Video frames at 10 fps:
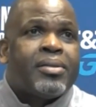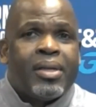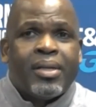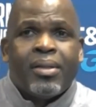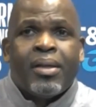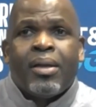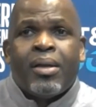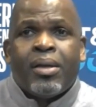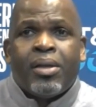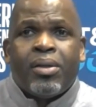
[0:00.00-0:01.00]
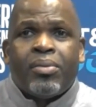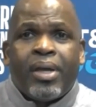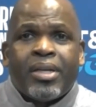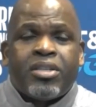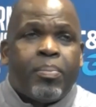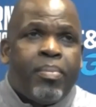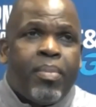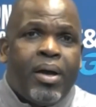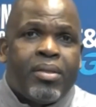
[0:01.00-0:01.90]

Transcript: And, you know, that's the, uh,